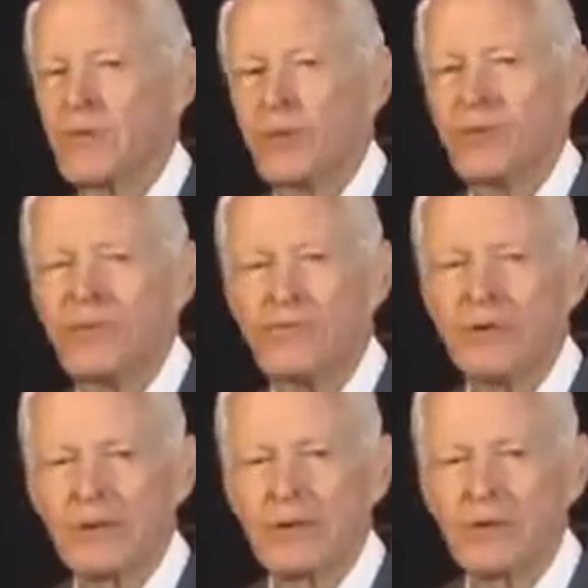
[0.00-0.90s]
rode in the
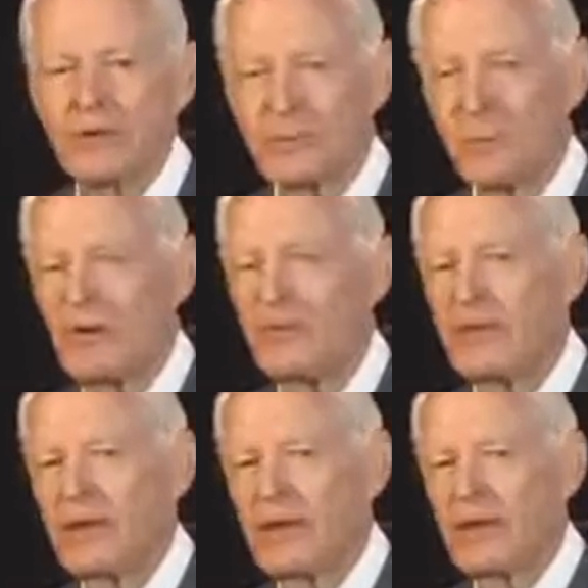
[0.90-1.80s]
vehicles
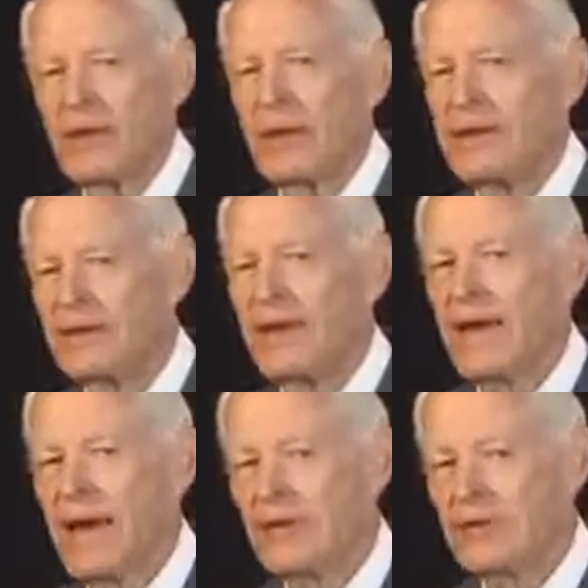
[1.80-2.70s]
with, and
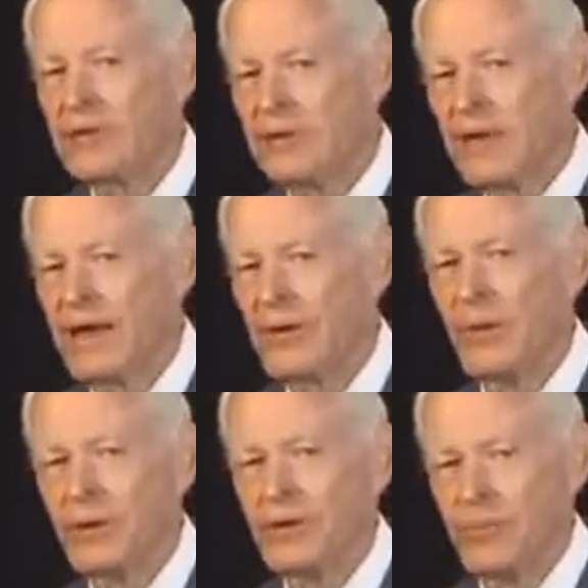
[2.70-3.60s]
day after day
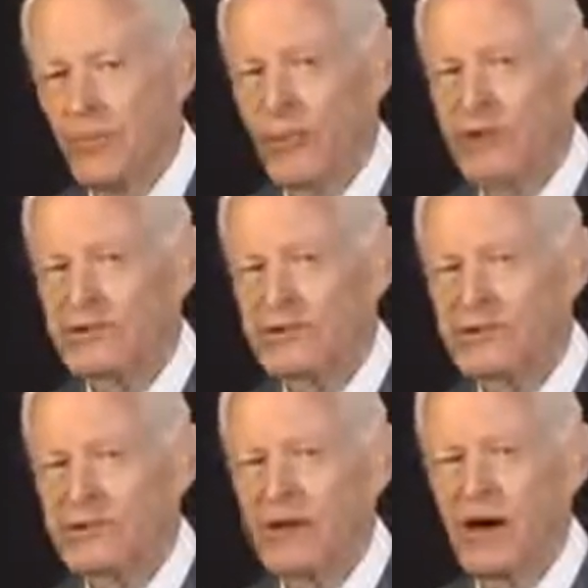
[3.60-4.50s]
were in the
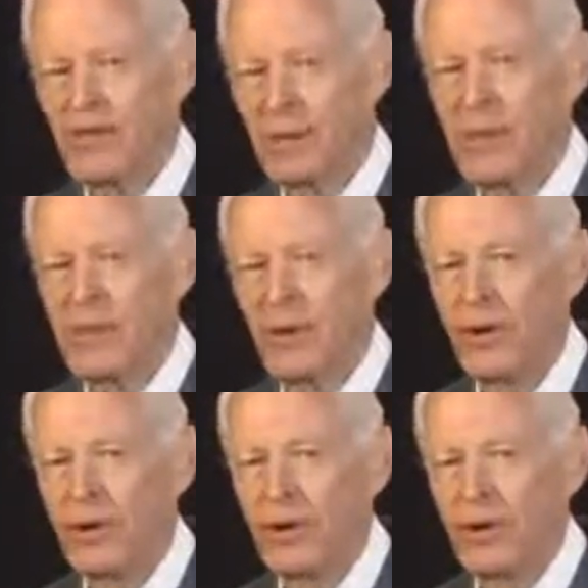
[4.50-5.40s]
presence of
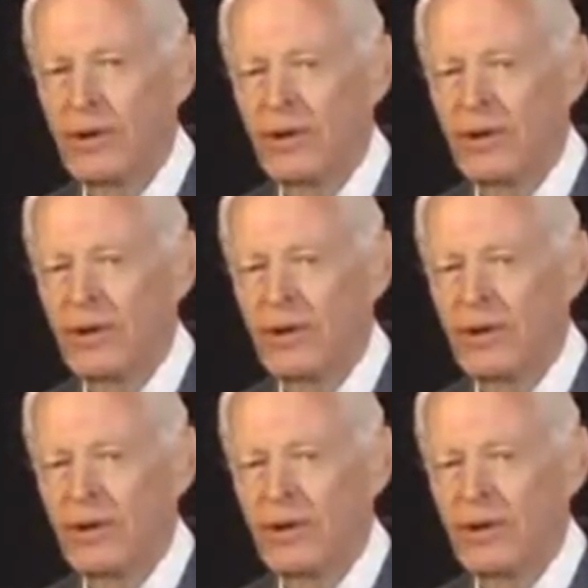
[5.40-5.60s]
people